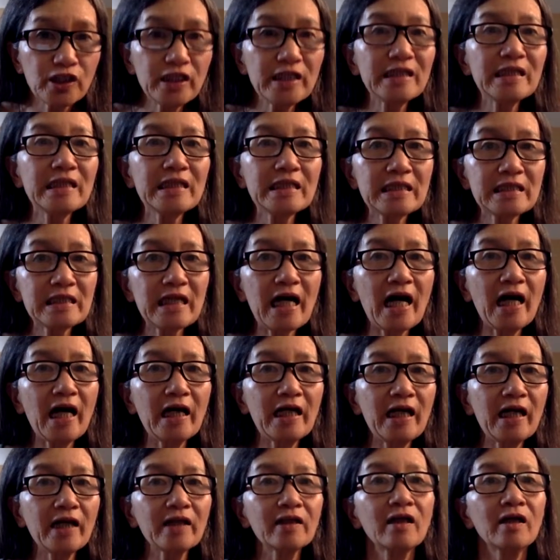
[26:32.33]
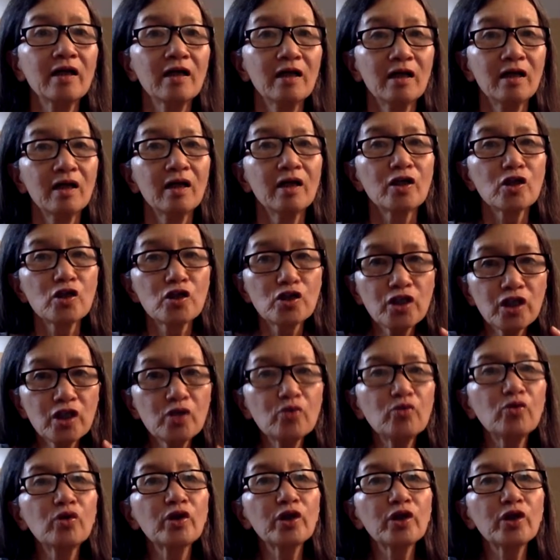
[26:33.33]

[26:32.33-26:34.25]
she decided she